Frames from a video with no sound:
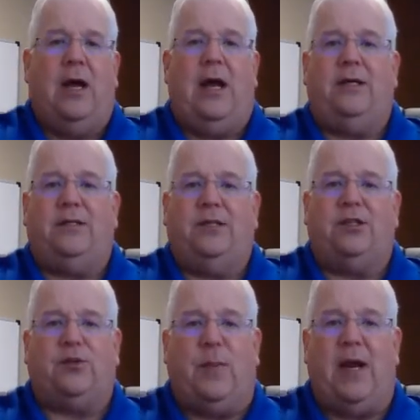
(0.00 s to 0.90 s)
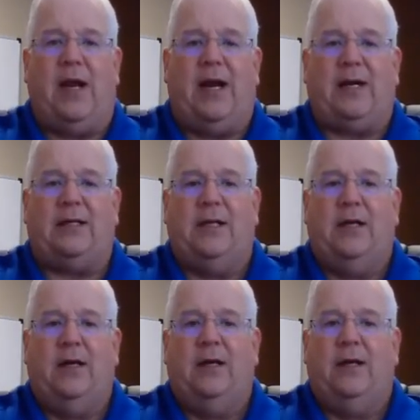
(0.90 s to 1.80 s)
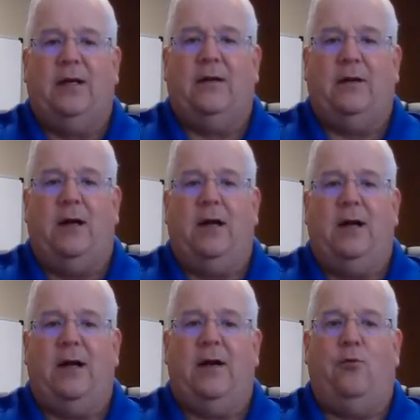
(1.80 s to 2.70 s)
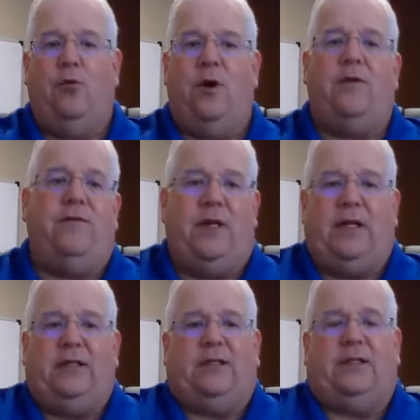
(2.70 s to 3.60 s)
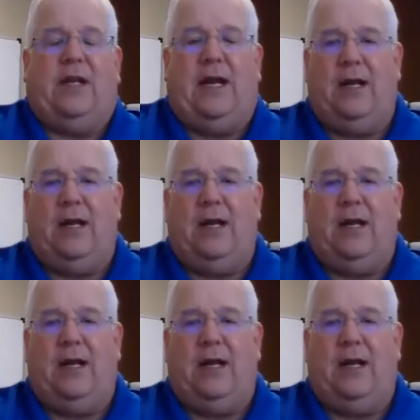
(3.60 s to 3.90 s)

I suspect one of these